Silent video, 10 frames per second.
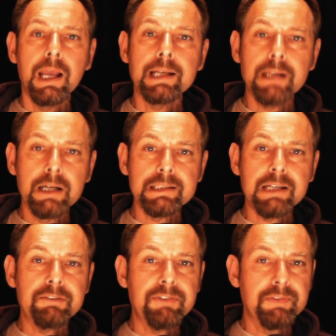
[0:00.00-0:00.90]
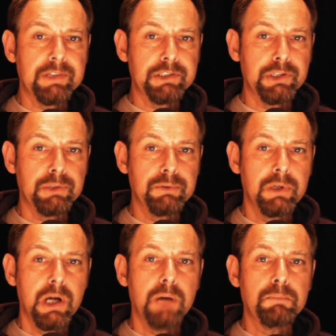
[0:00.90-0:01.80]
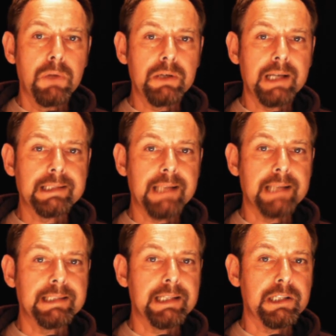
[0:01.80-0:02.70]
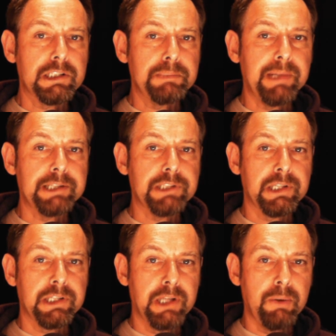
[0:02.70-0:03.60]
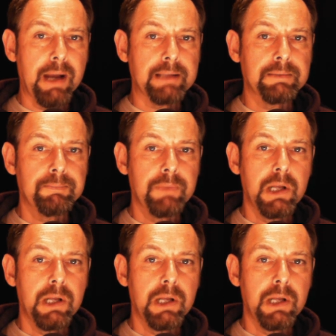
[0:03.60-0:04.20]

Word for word: In 1952, Monnet stated in a speech at the UN